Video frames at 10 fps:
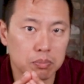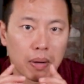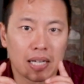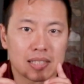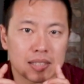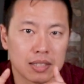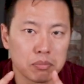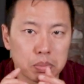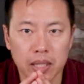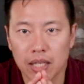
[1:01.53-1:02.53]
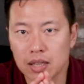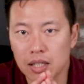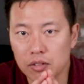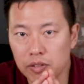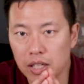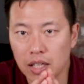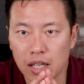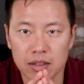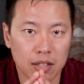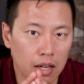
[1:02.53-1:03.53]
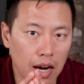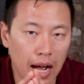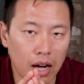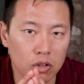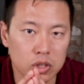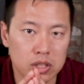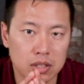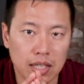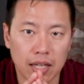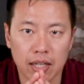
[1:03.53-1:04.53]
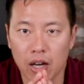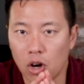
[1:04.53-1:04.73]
by simply living in their house that they